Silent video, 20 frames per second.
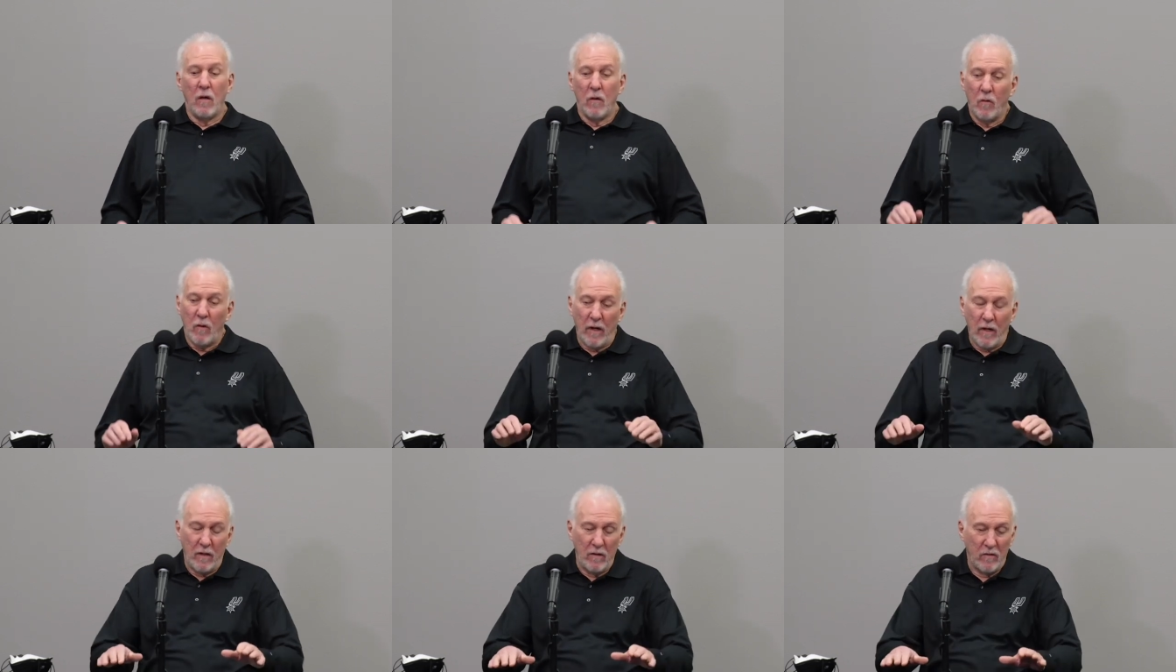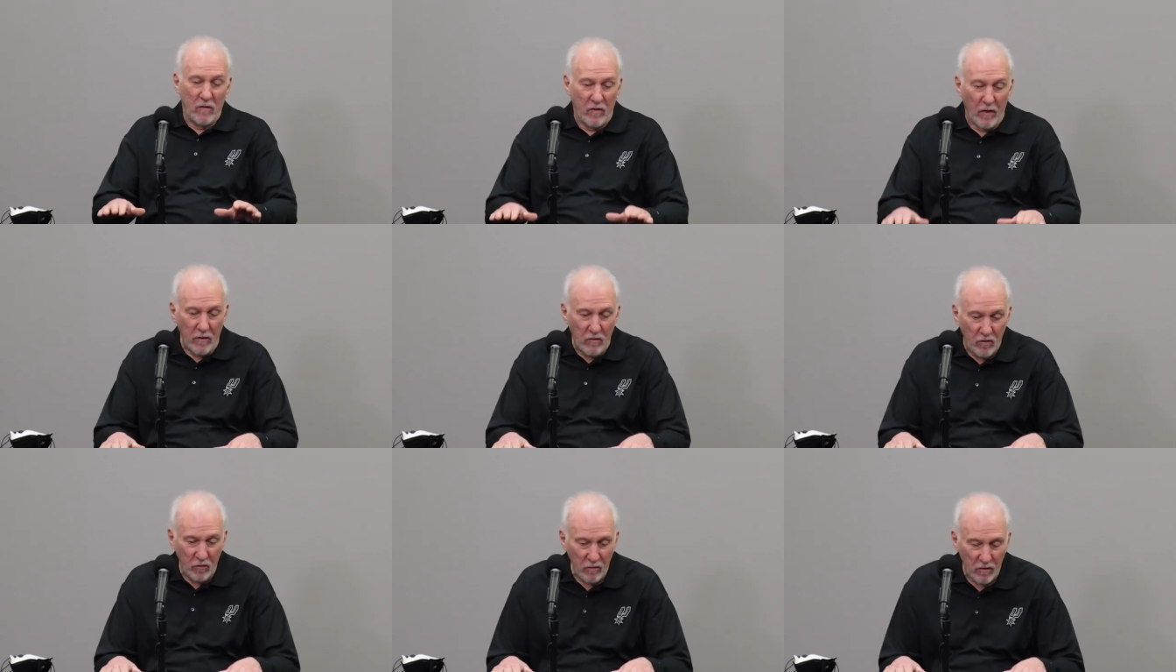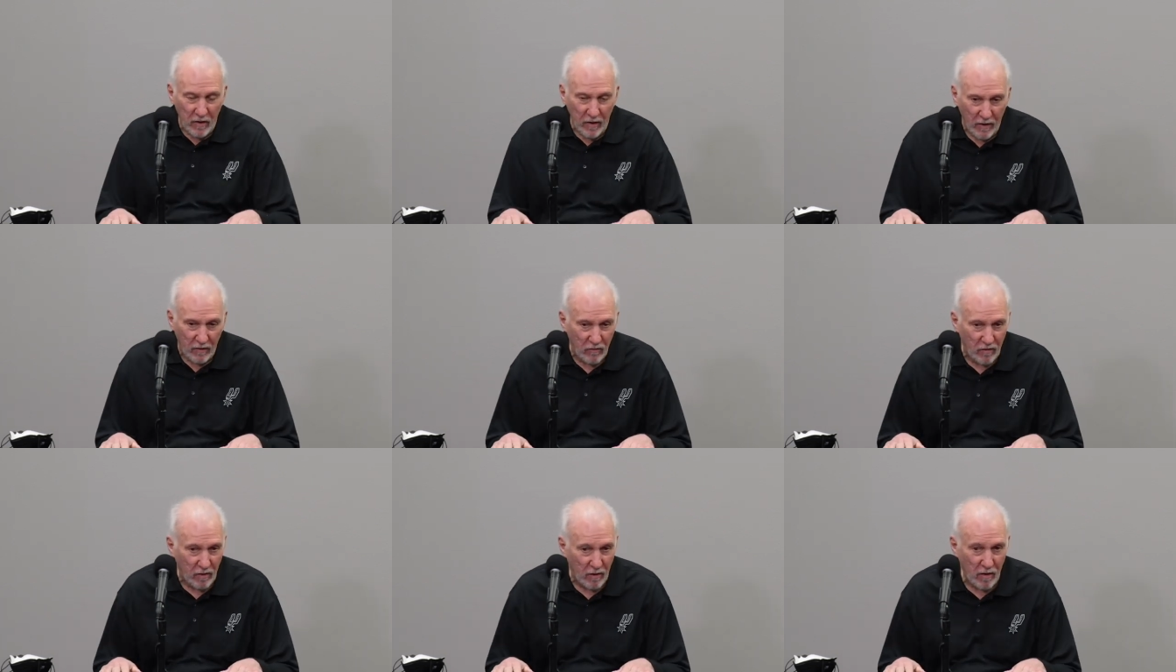Well, I could say two
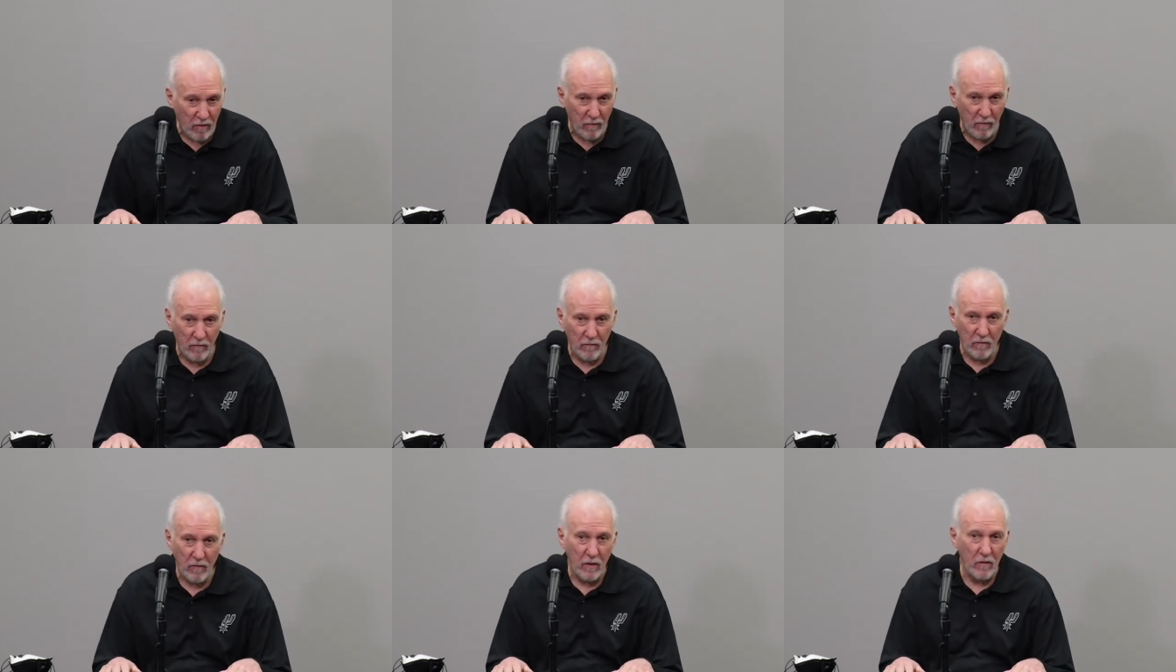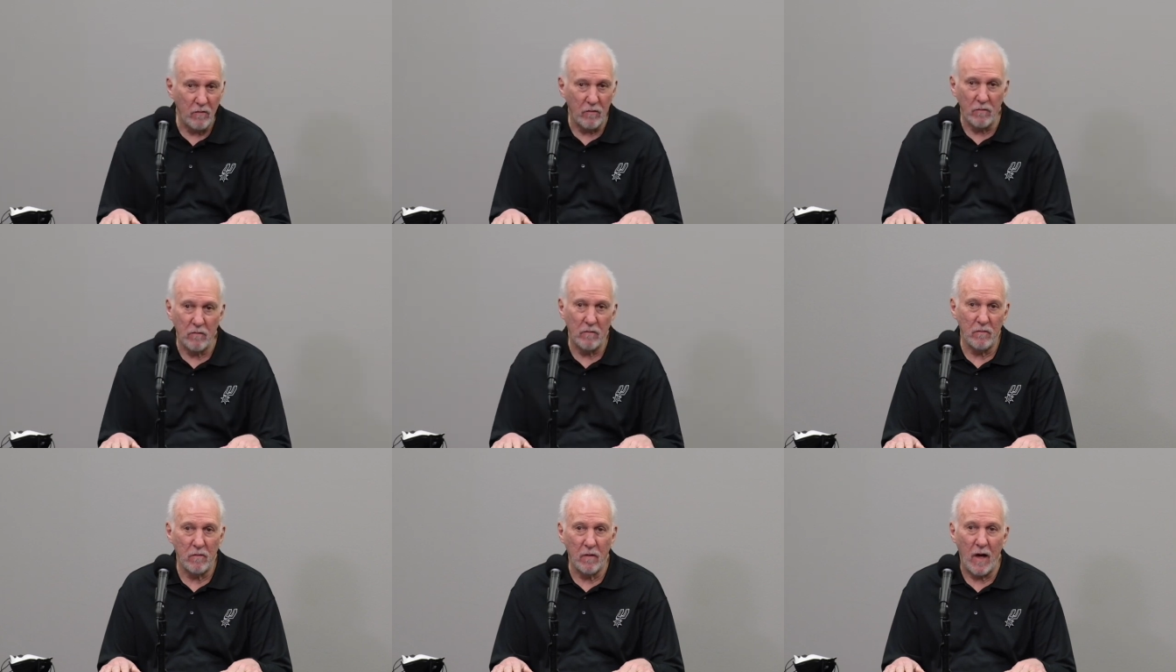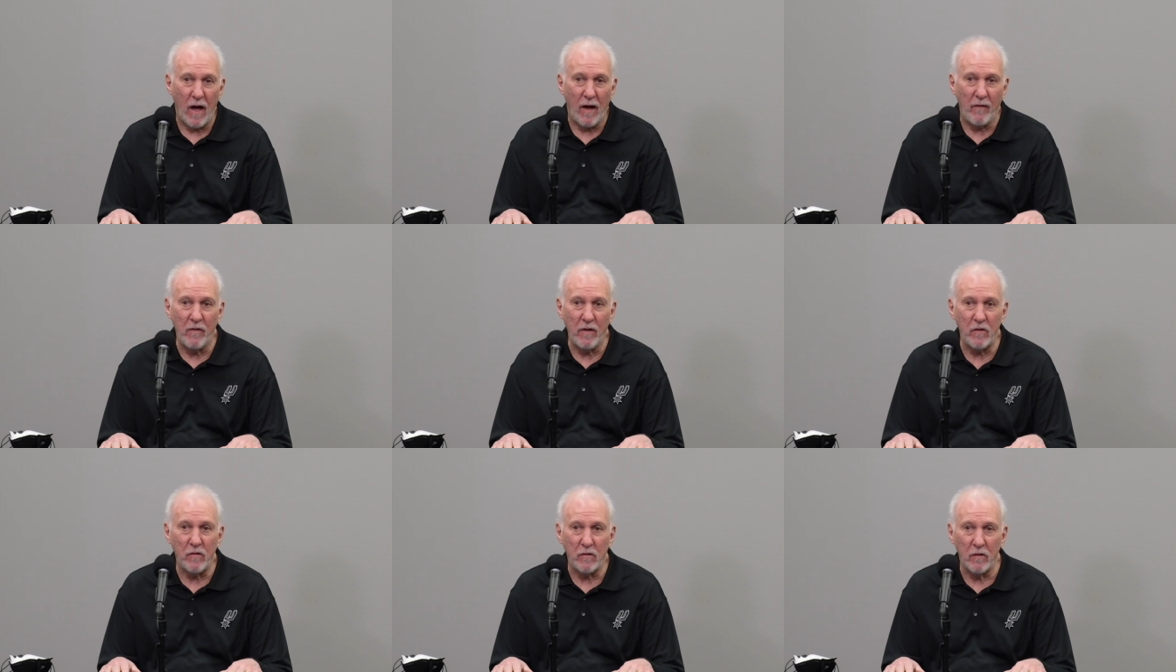things. He's
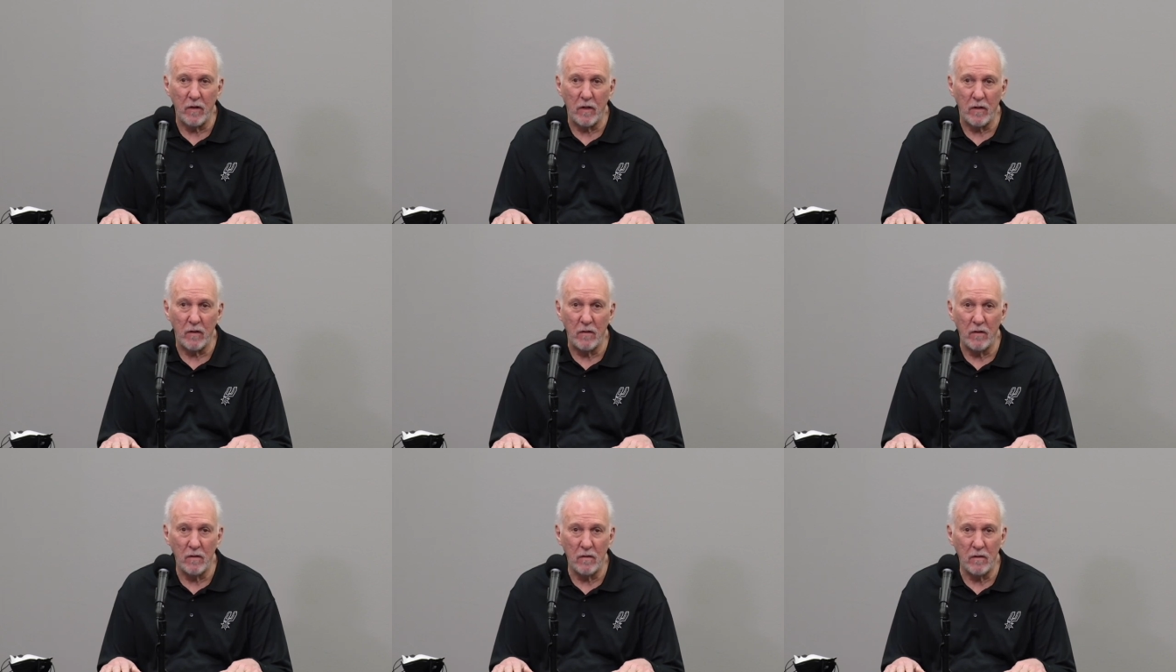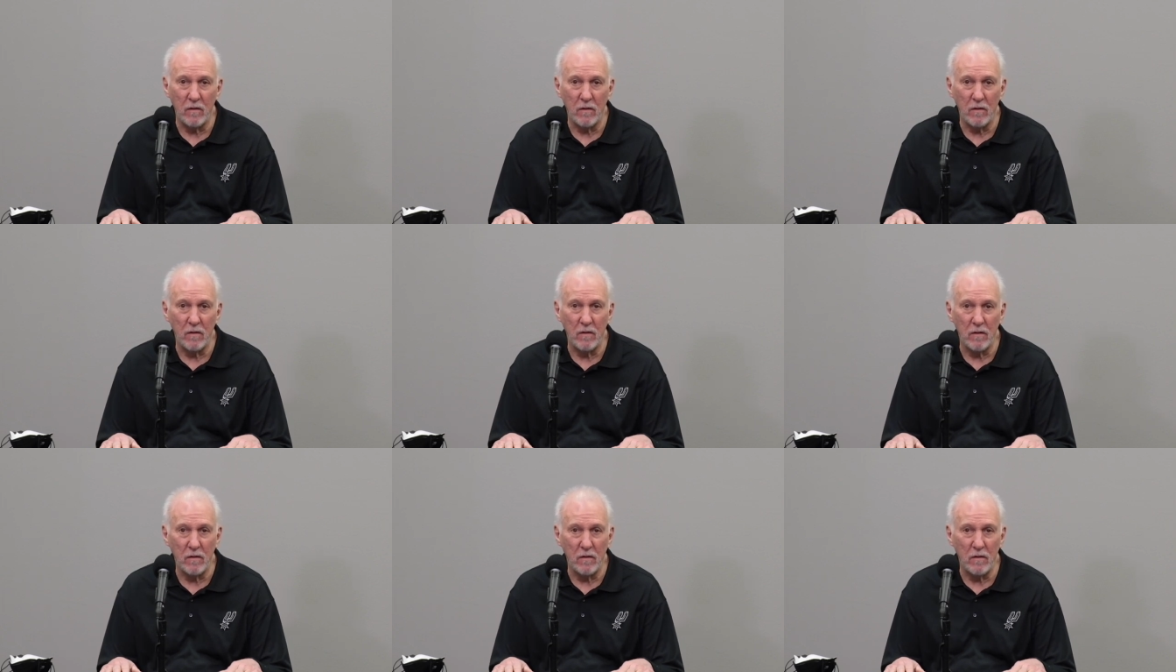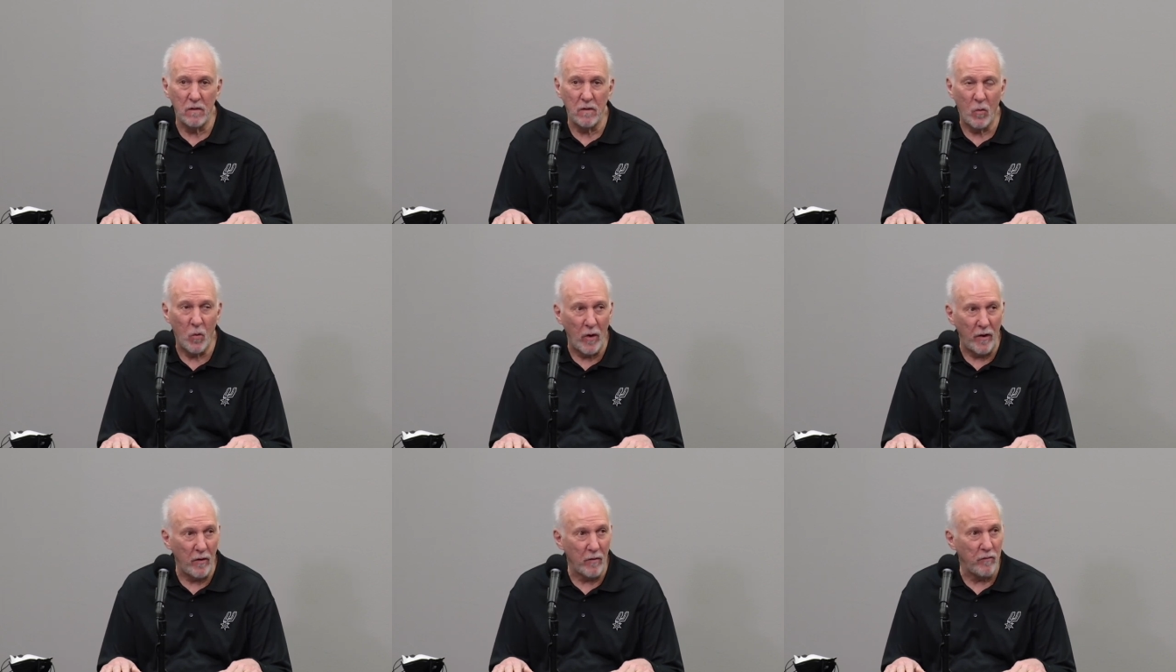obviously a
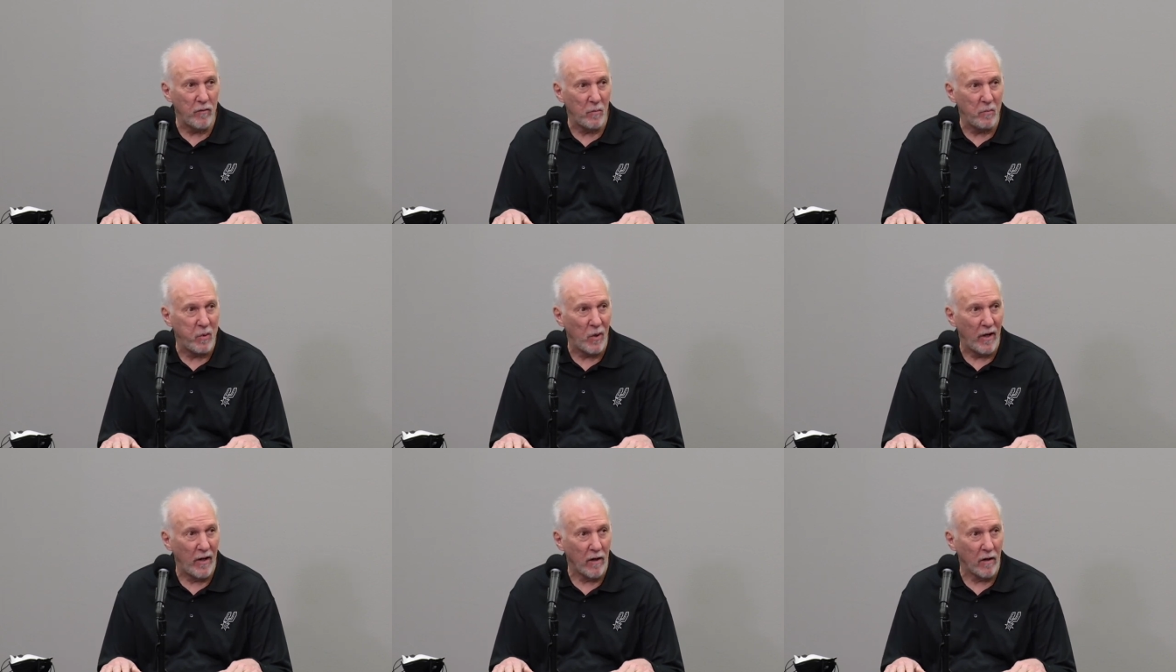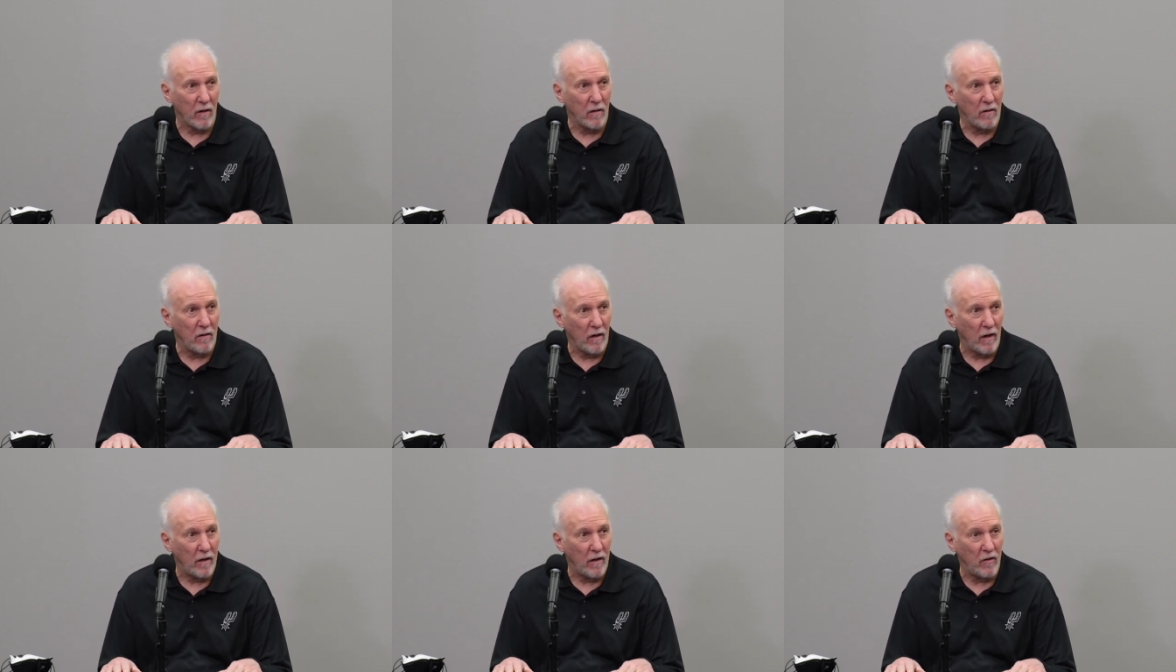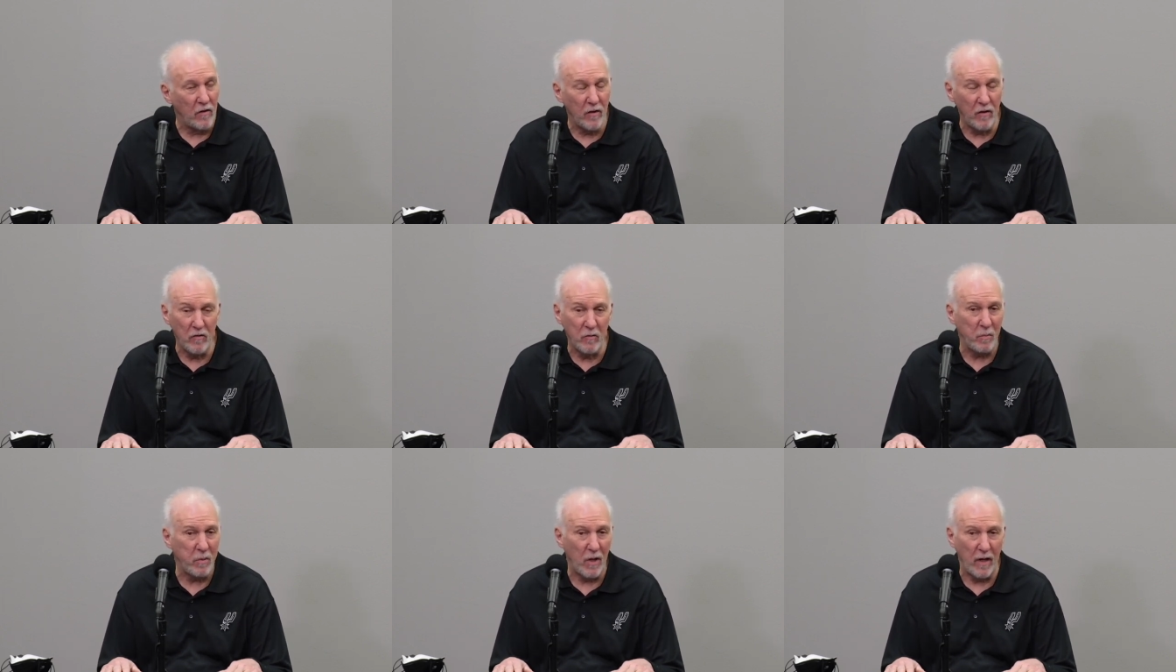wonderful player, and he
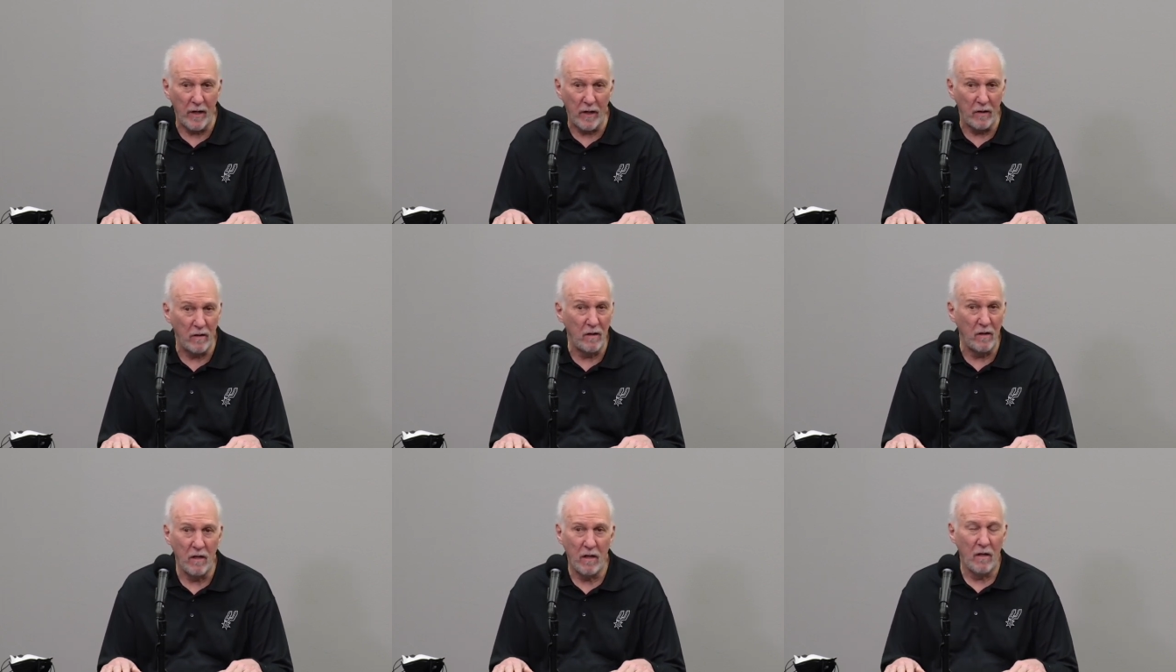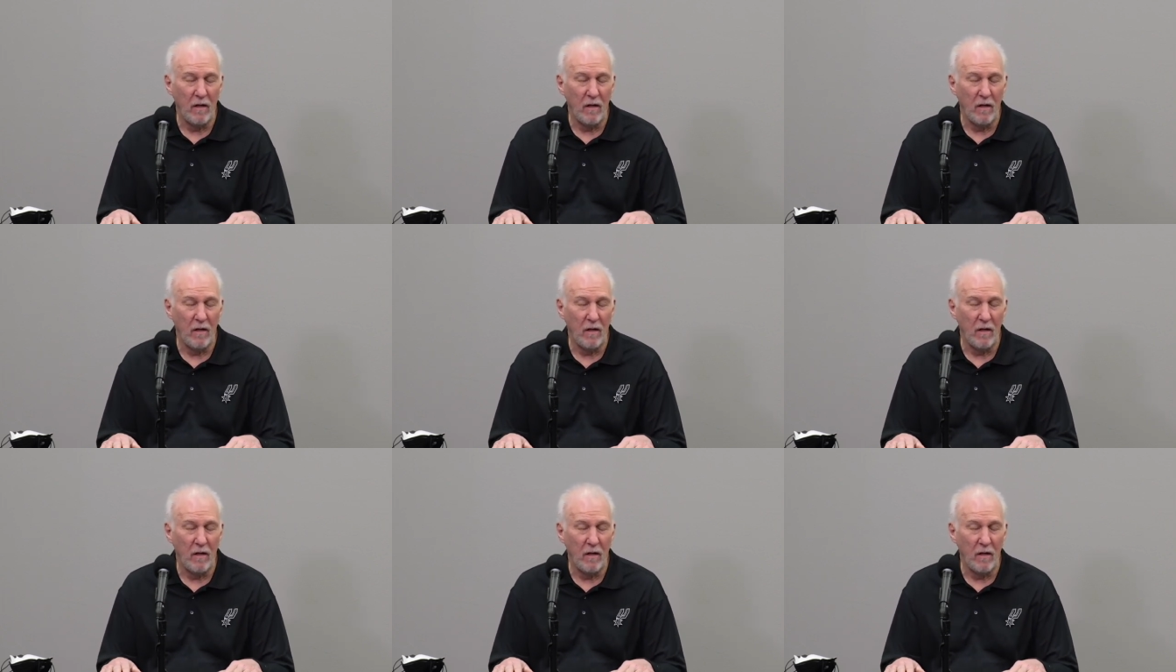is playing,